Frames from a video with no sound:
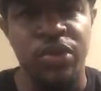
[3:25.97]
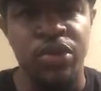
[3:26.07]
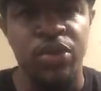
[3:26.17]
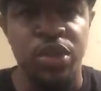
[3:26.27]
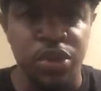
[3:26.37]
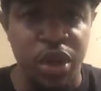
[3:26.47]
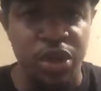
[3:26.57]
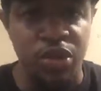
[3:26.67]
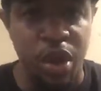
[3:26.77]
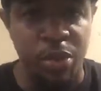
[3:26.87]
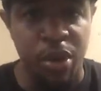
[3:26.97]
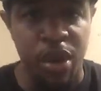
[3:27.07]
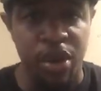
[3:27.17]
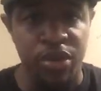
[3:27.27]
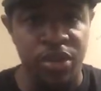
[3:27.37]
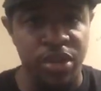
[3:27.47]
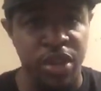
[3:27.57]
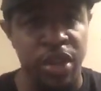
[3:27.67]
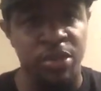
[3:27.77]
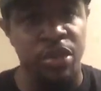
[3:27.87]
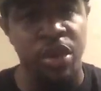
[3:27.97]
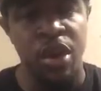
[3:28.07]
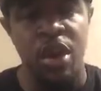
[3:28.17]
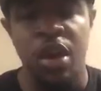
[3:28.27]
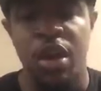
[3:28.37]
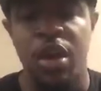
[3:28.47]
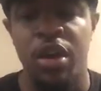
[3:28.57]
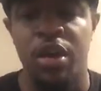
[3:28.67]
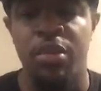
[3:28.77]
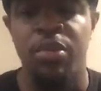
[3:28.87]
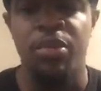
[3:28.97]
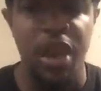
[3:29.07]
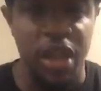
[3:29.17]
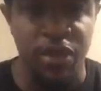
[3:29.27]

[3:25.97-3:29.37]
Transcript: So we're trying to do our part to increase that number by giving